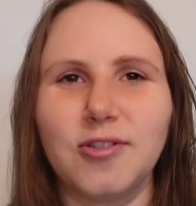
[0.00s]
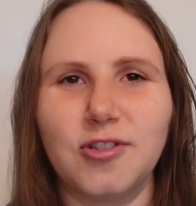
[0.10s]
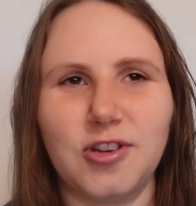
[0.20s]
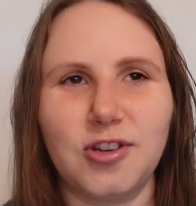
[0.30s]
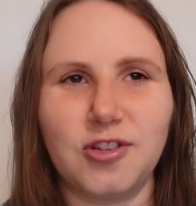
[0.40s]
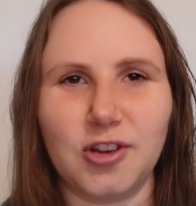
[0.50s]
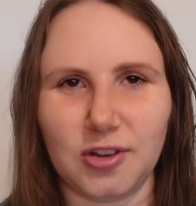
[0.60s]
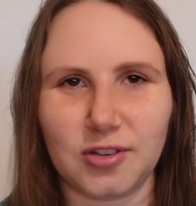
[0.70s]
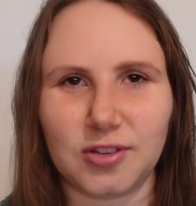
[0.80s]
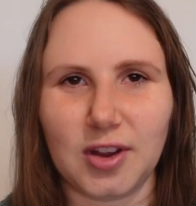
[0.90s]
She's
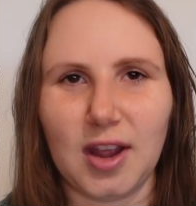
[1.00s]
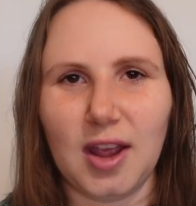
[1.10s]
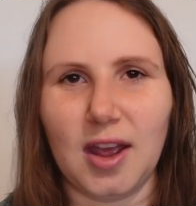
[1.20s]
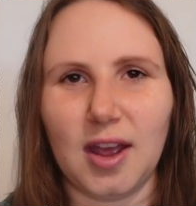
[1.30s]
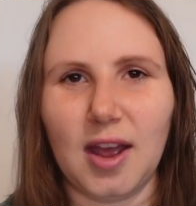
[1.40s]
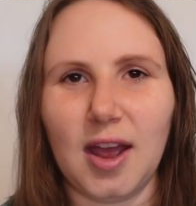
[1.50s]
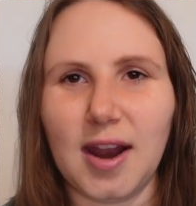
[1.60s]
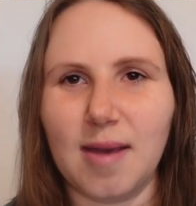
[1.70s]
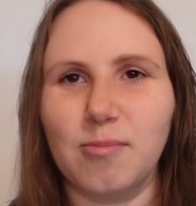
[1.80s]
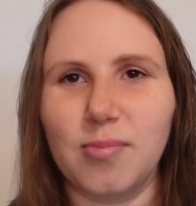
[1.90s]
just an
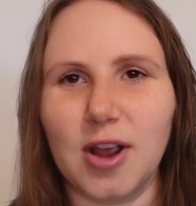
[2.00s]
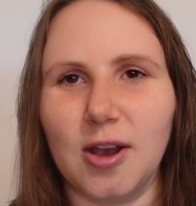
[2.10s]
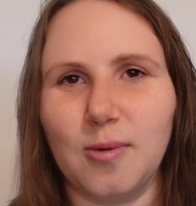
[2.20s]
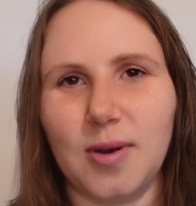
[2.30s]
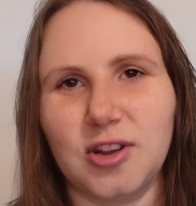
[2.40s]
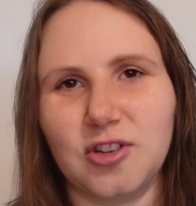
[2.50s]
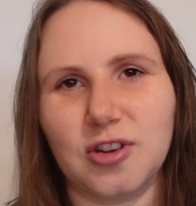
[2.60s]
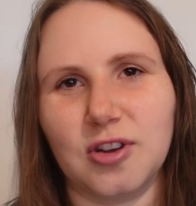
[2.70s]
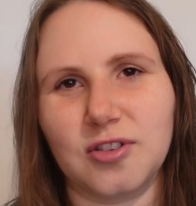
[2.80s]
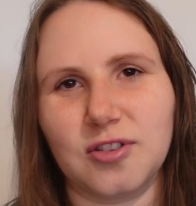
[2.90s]
embryo
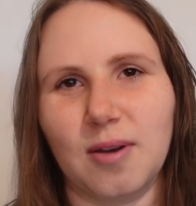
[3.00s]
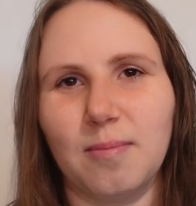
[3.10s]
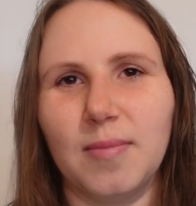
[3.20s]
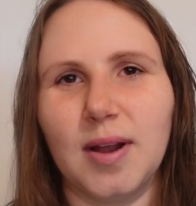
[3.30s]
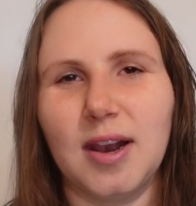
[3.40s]
which some